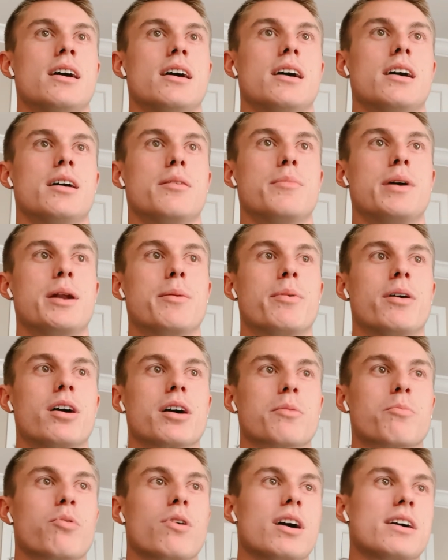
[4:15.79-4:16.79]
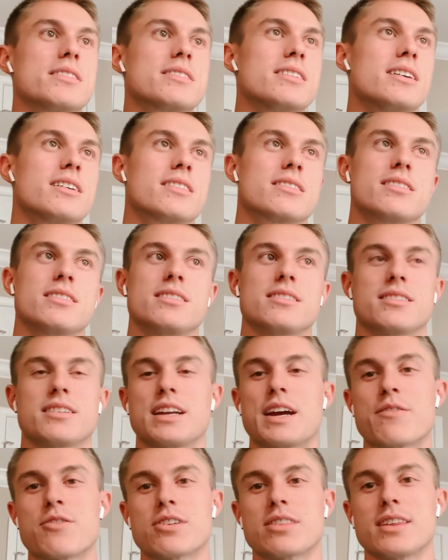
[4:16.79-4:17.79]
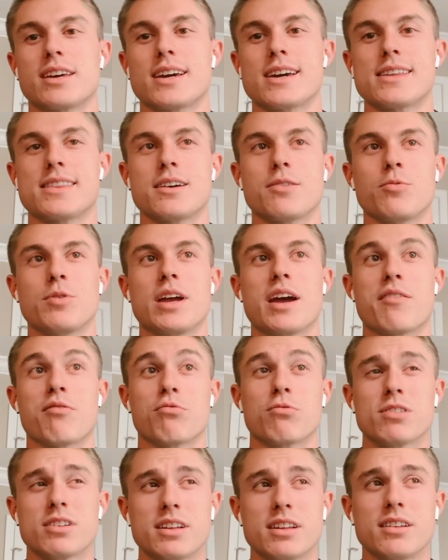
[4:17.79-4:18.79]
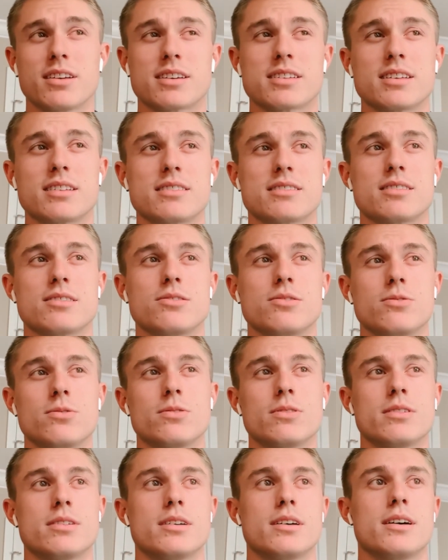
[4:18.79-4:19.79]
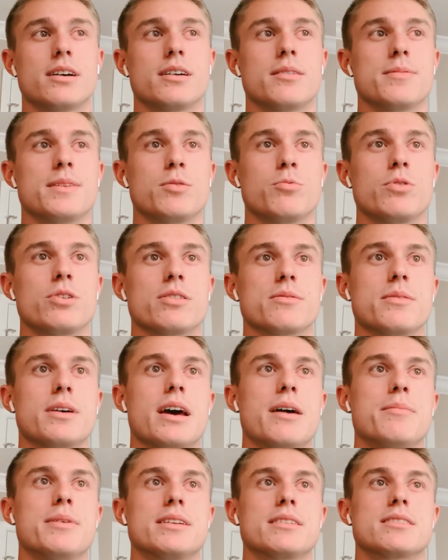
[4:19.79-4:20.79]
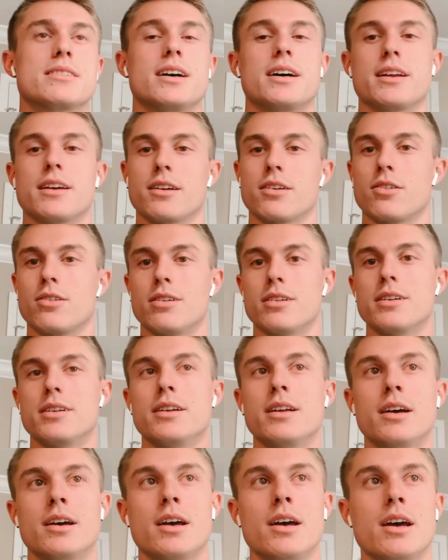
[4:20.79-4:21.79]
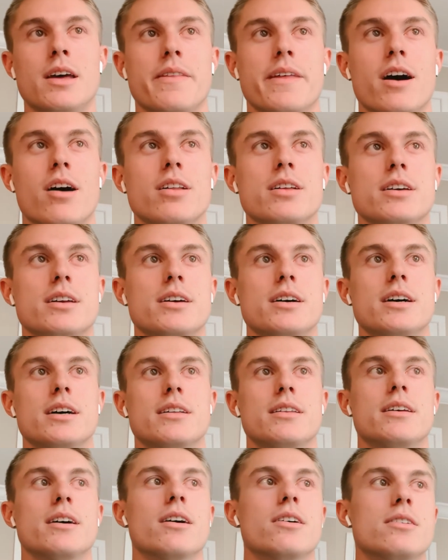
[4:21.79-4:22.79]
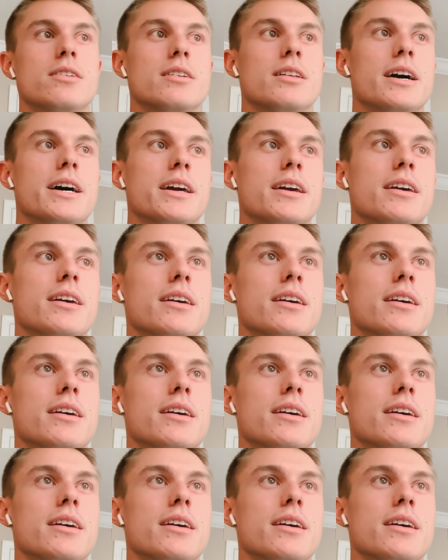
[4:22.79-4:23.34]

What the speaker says: metabolic processes and everything that we have really looked into, that we have been studying on, they all look good. They all look like,